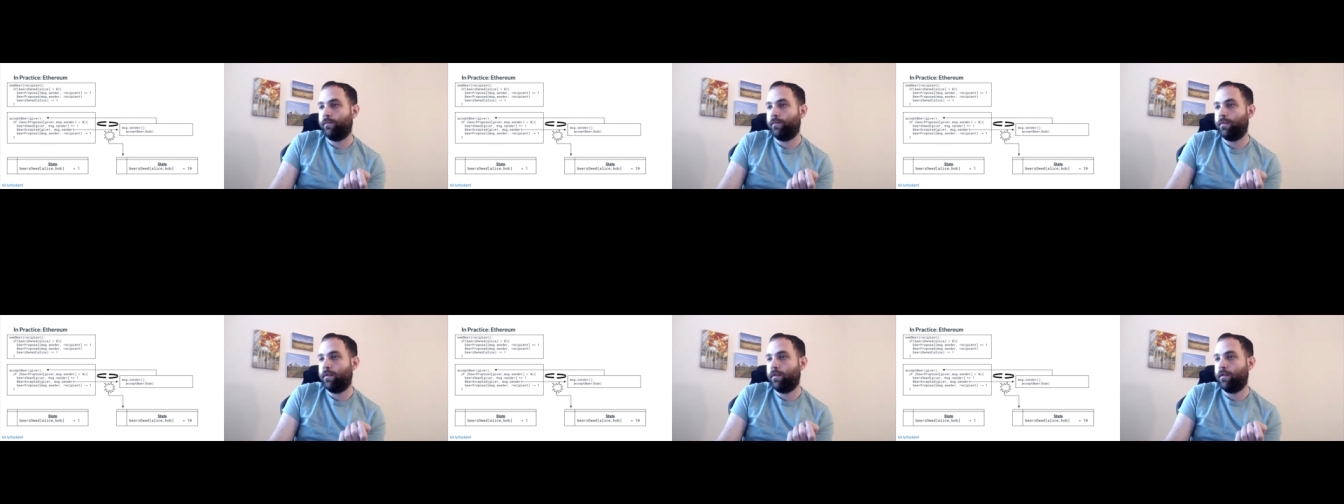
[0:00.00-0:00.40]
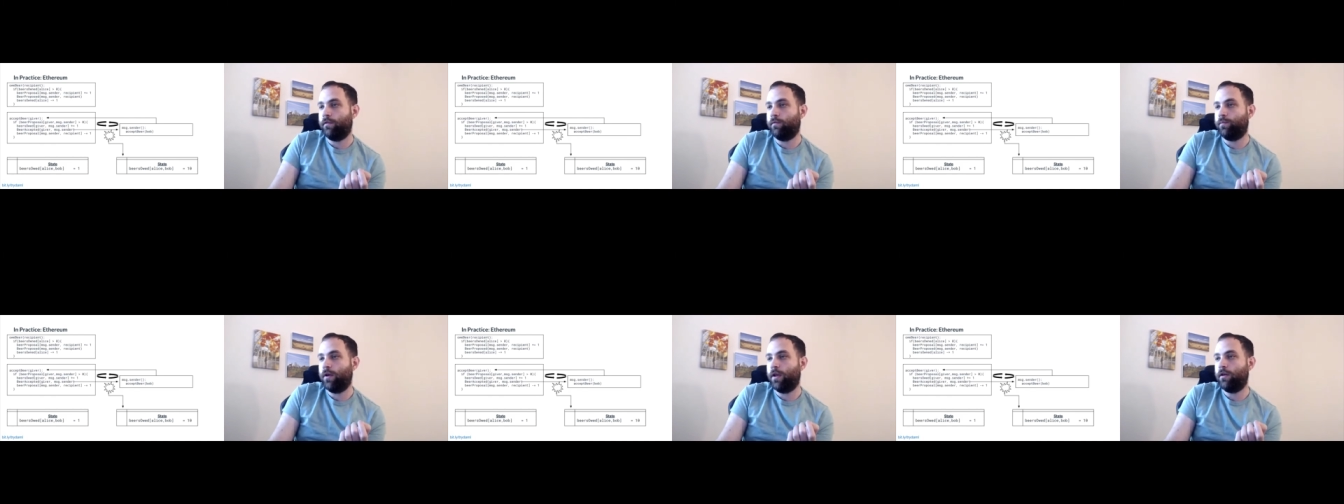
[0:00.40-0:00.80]
this
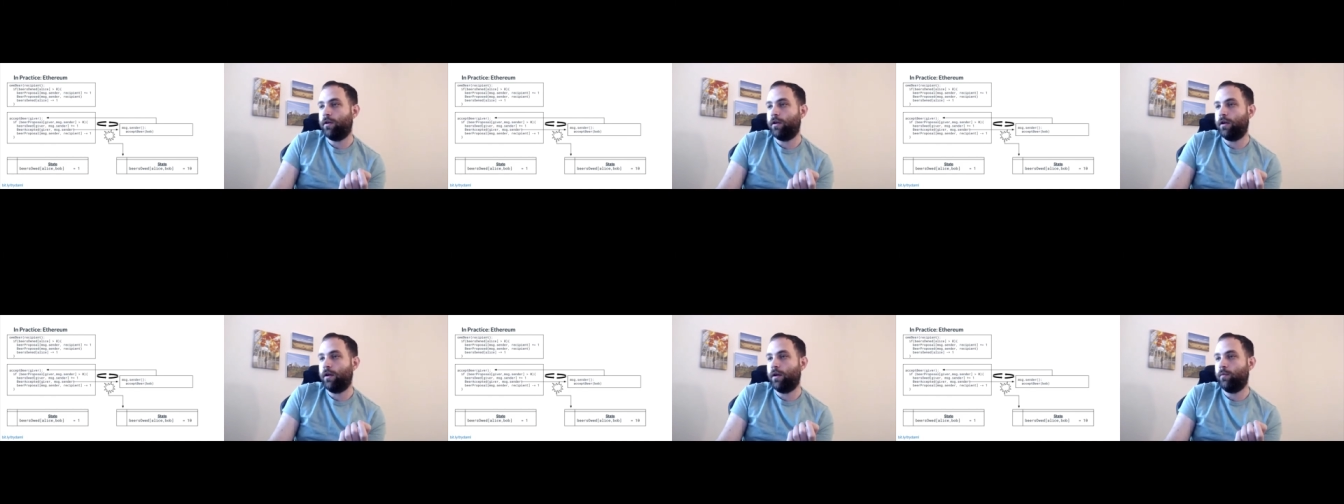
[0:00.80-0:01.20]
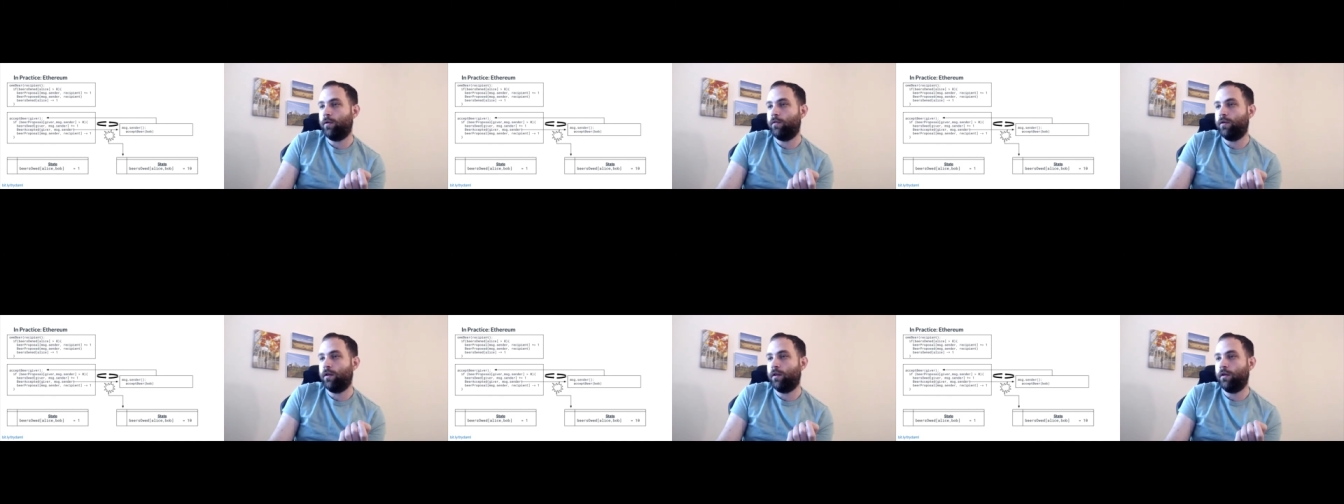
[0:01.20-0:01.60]
breaker here and we
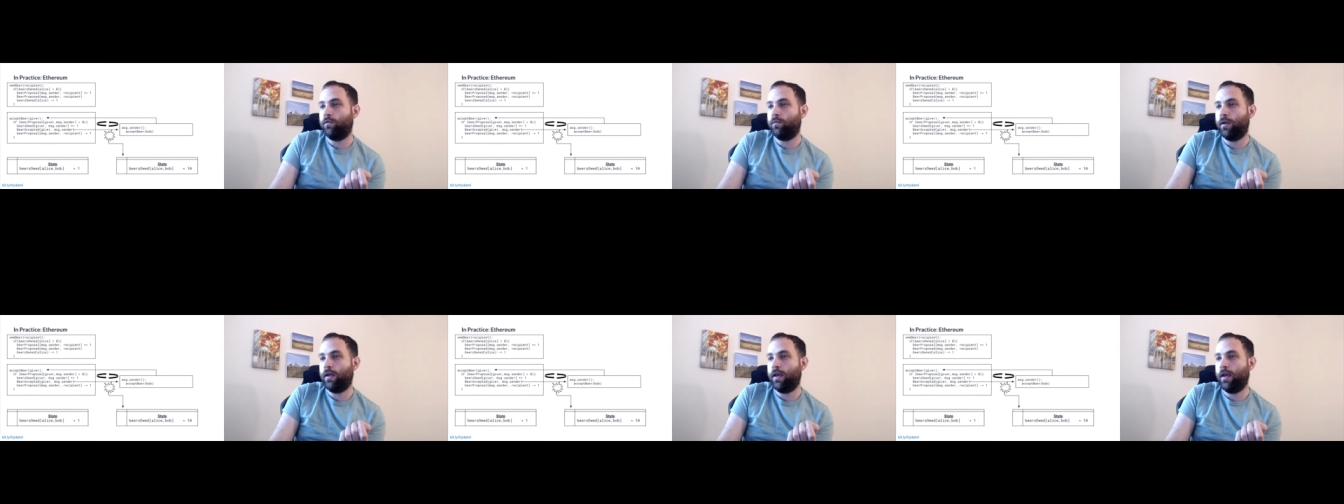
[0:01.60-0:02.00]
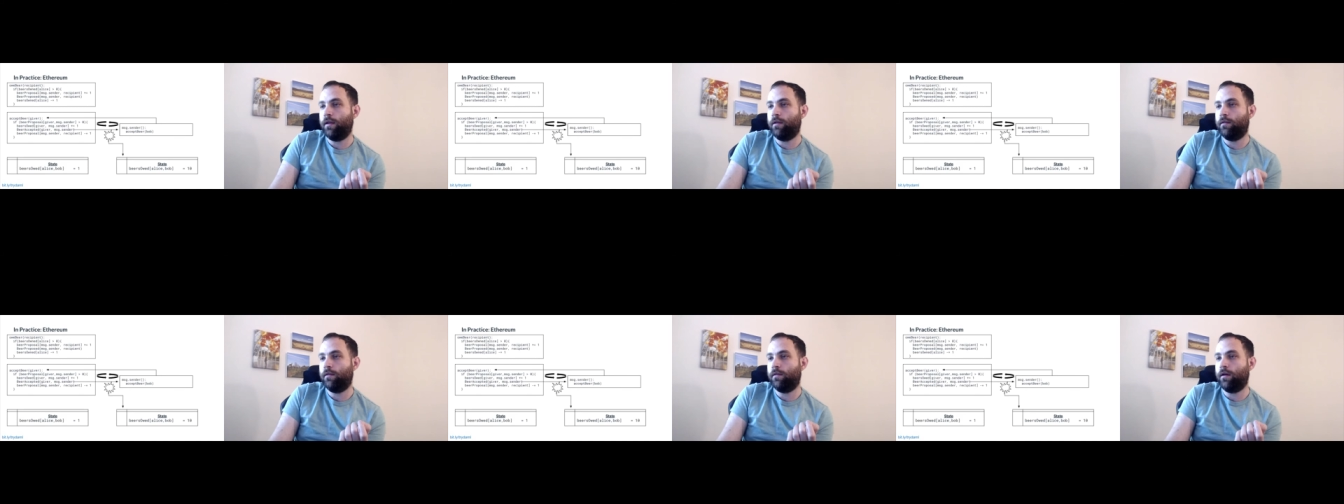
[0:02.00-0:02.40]
realize we
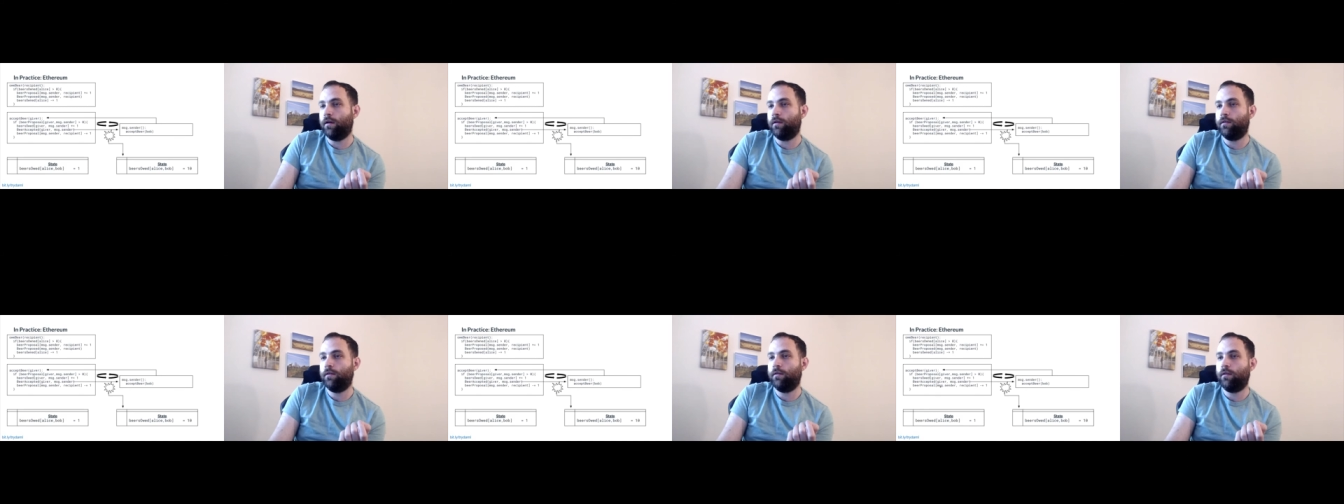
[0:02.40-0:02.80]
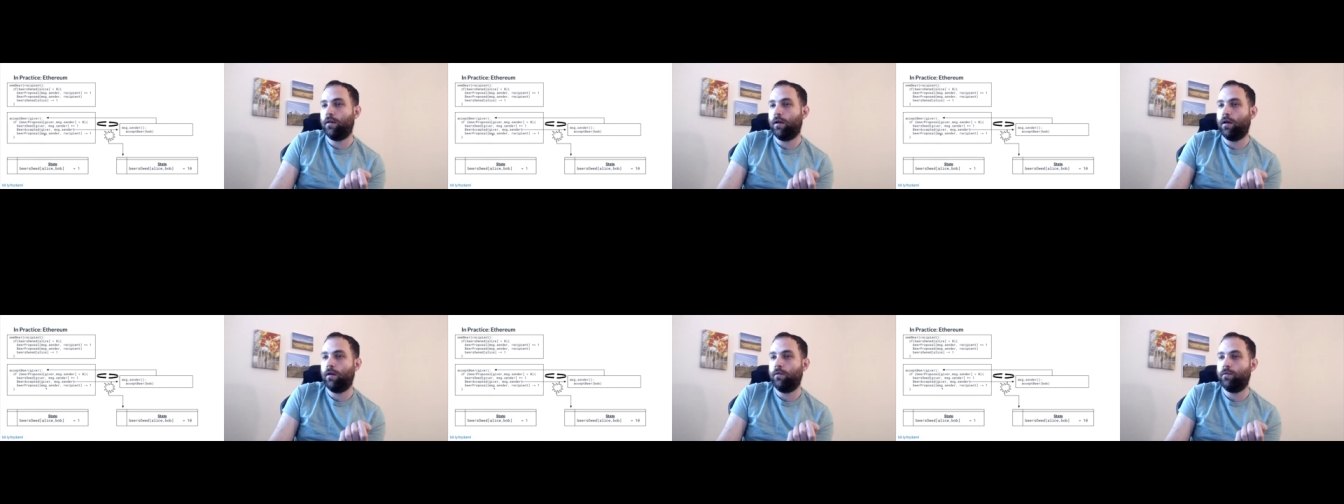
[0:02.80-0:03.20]
can't deduct
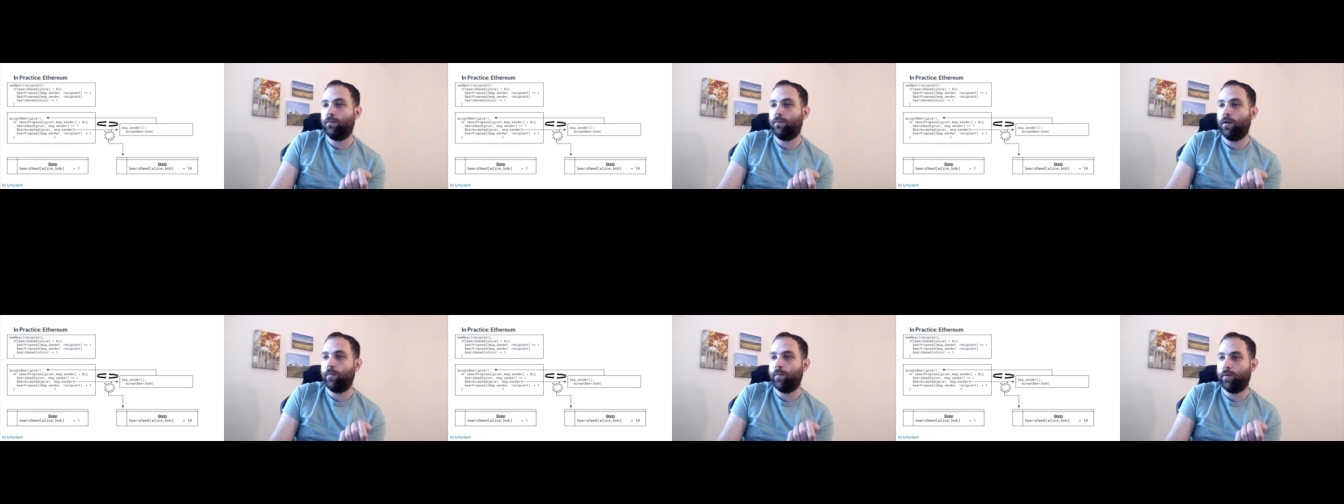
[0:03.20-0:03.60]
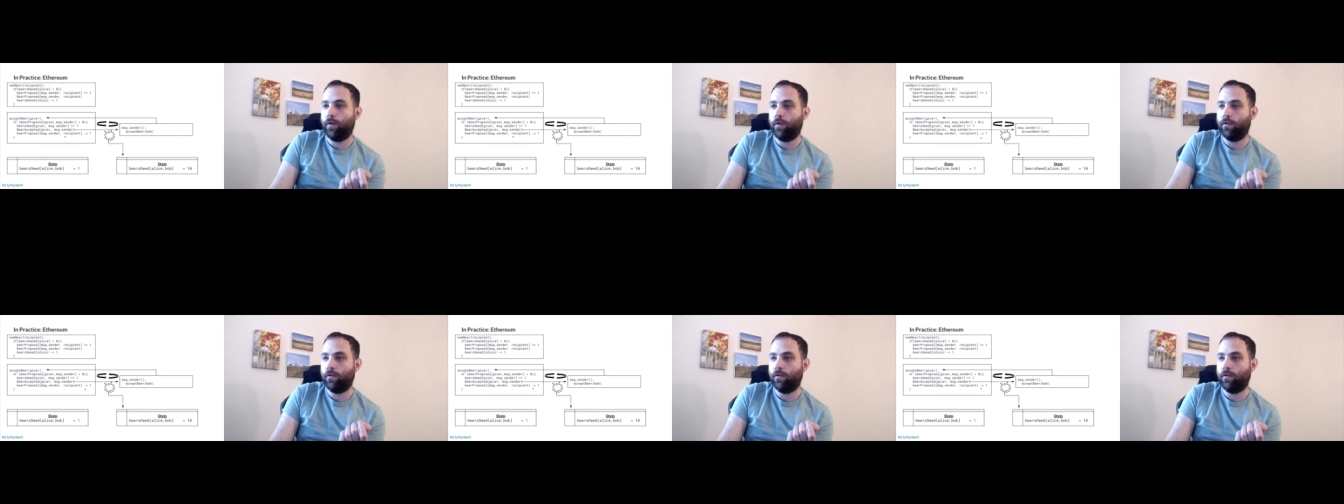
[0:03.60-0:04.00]
uh, from beer
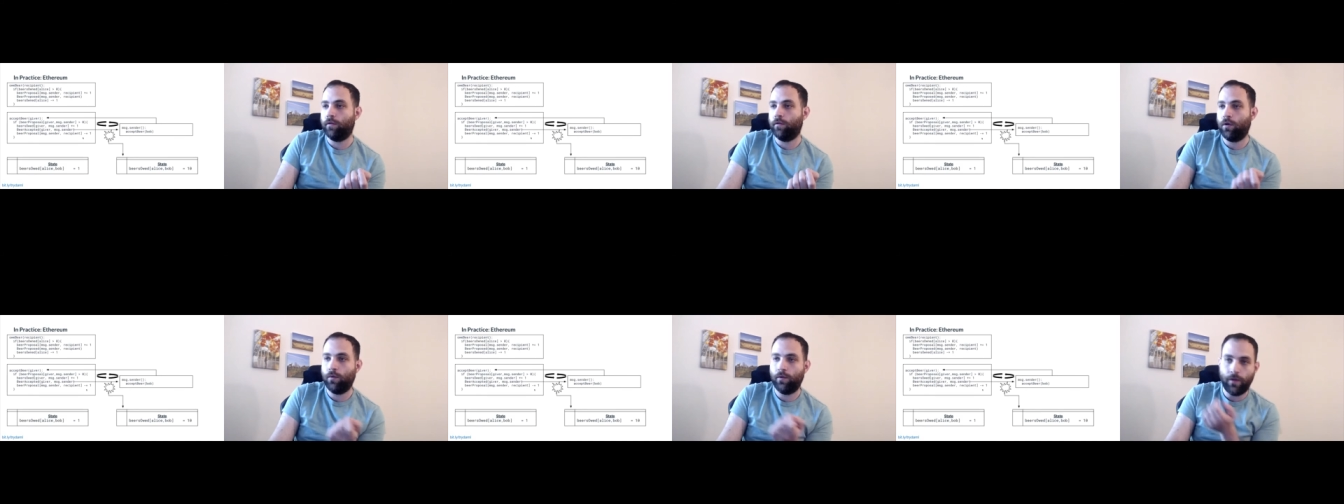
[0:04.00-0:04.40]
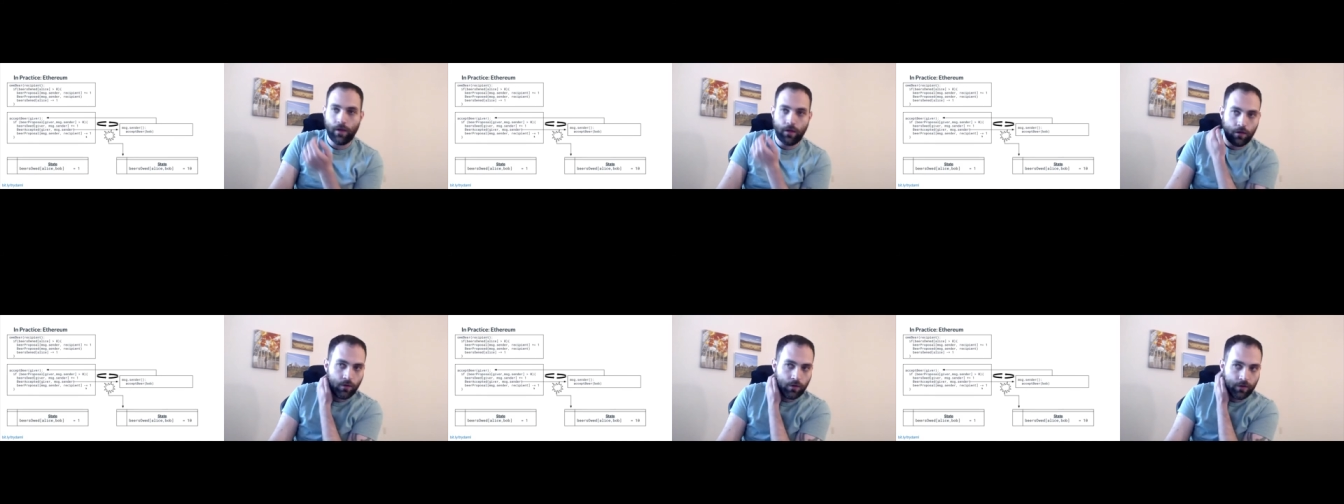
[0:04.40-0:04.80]
proposals anymore without
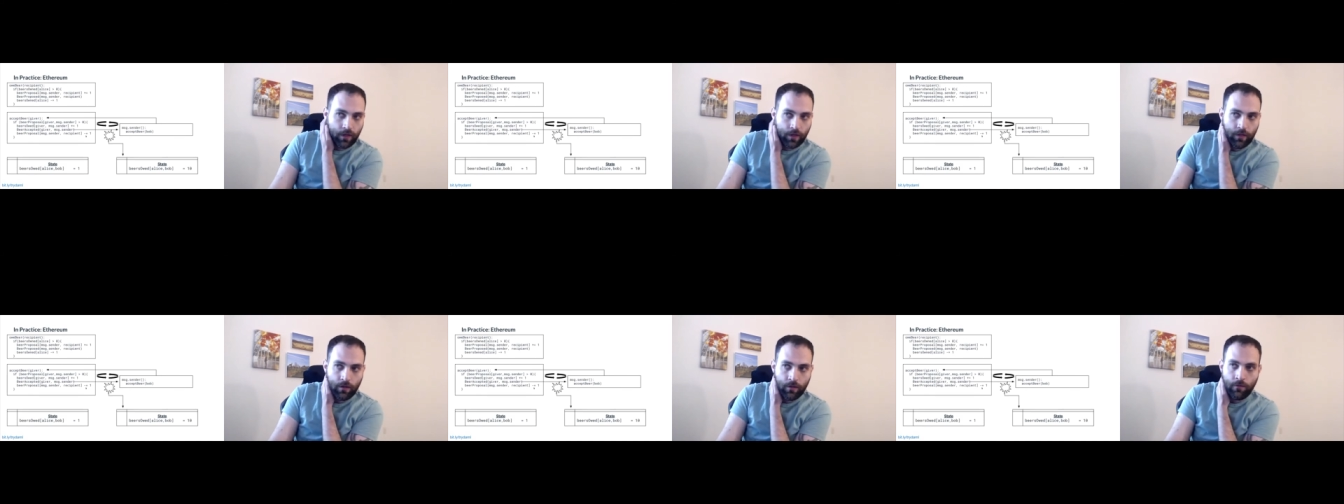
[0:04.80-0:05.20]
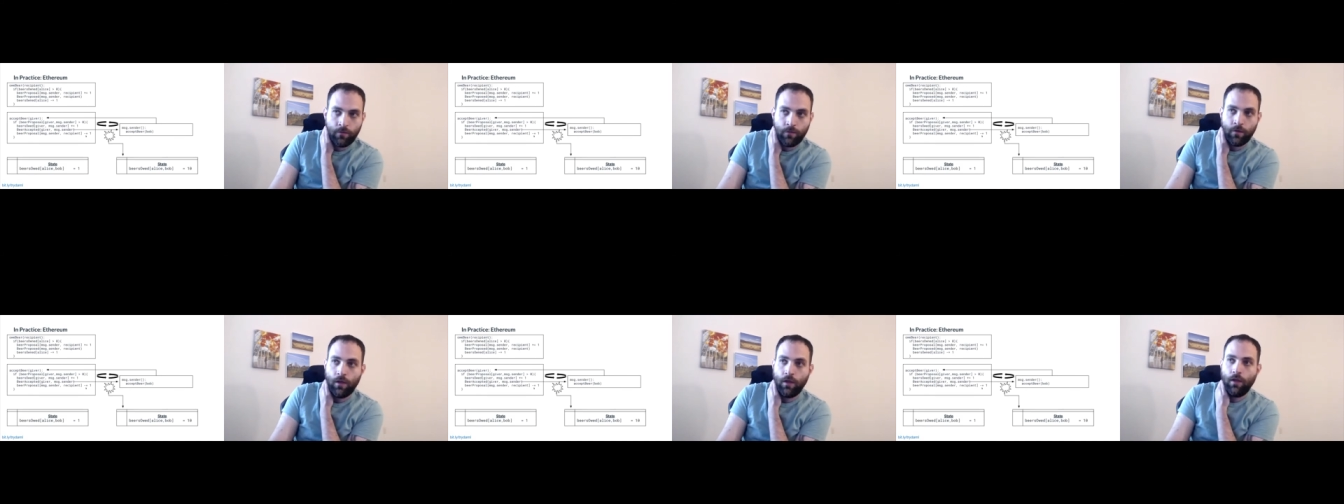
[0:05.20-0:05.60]
it going negative,